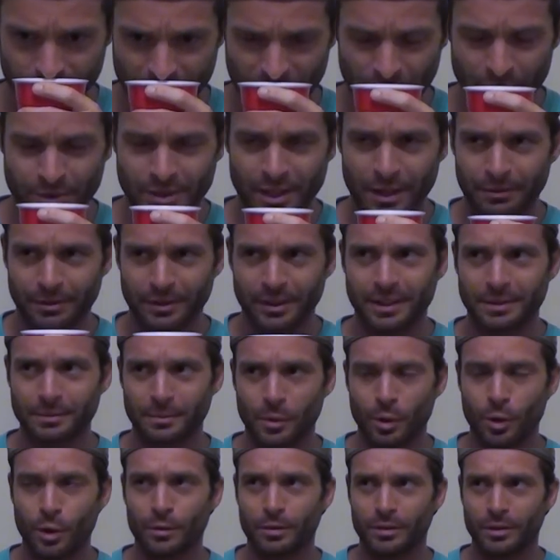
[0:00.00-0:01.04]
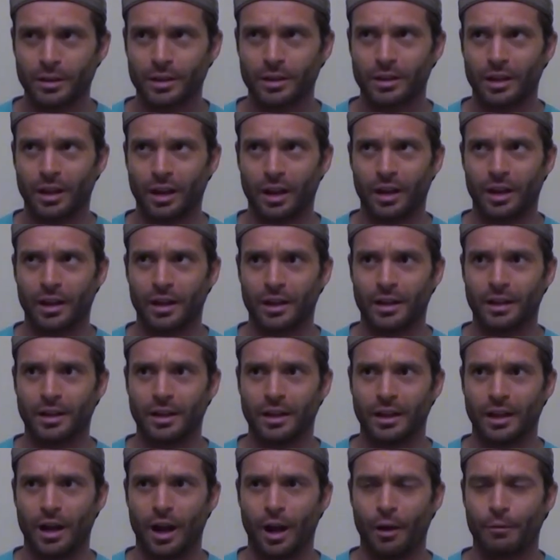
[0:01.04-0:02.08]
there's definitely more of a,
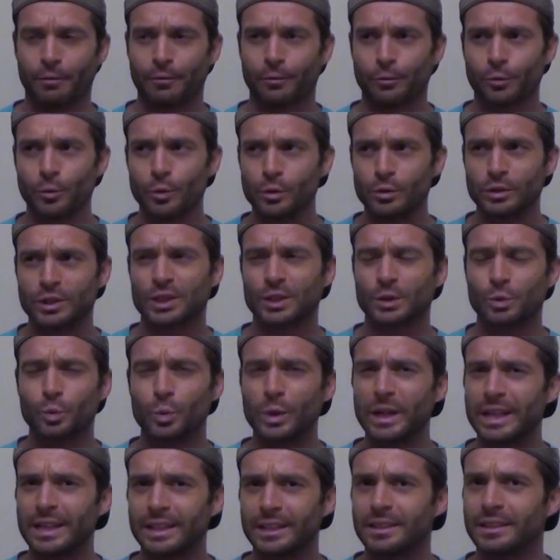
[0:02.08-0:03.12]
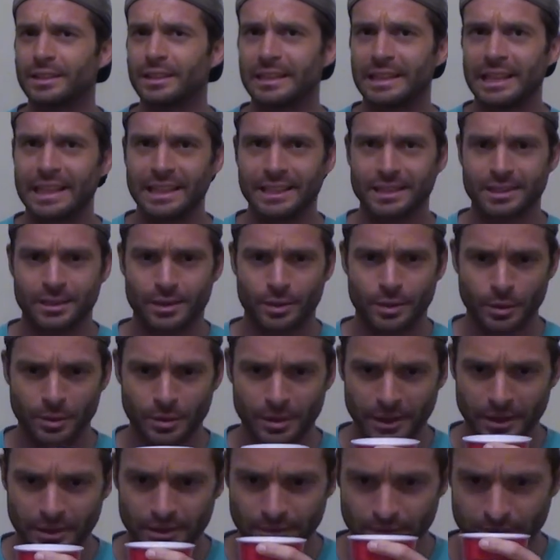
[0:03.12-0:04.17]
a, a, fruit sweetness
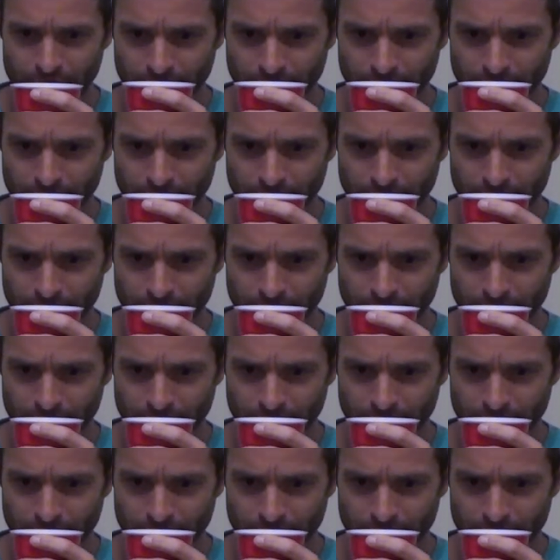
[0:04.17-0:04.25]
to it.